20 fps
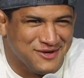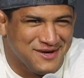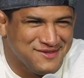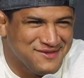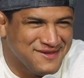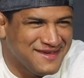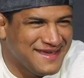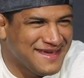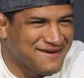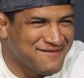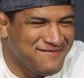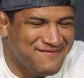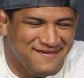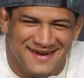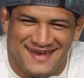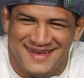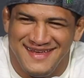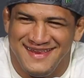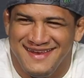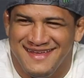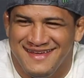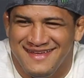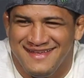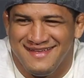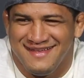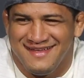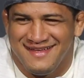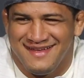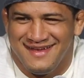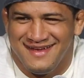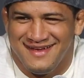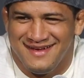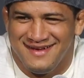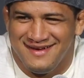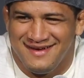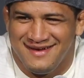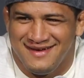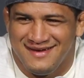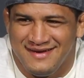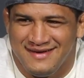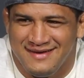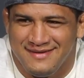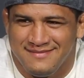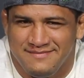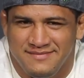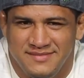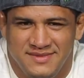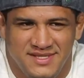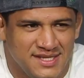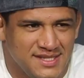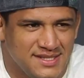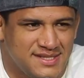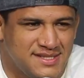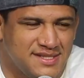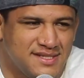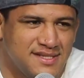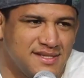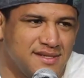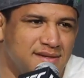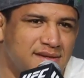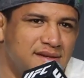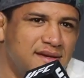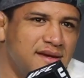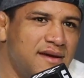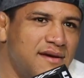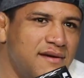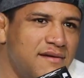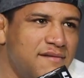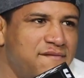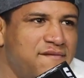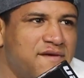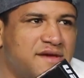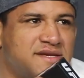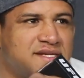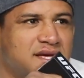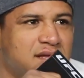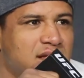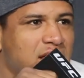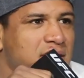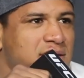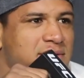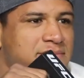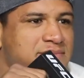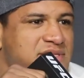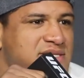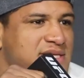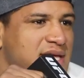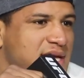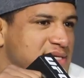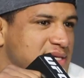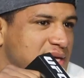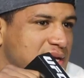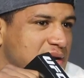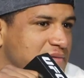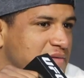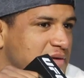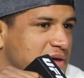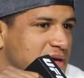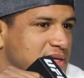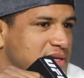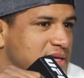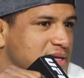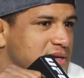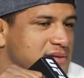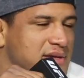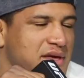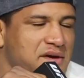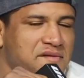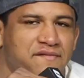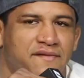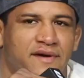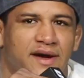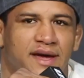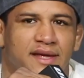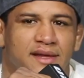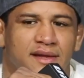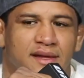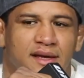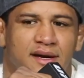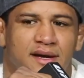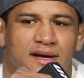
trying to get a fight, uh, just fix a lot of the mistakes that I think I did on that fight.